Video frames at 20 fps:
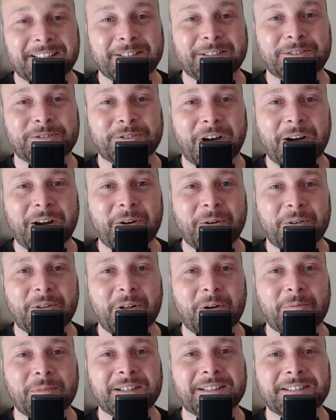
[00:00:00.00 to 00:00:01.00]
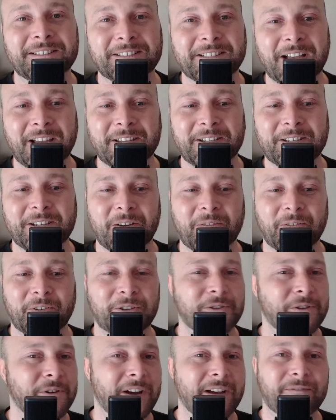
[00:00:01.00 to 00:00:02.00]
Tryon, Oklahoma has got you covered. You
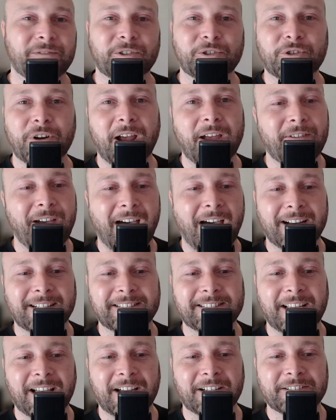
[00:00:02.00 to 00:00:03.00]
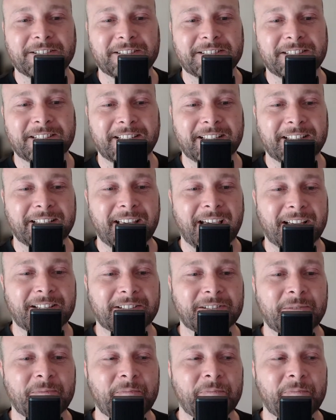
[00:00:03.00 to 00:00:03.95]
don't have to drive out of town just to get gas.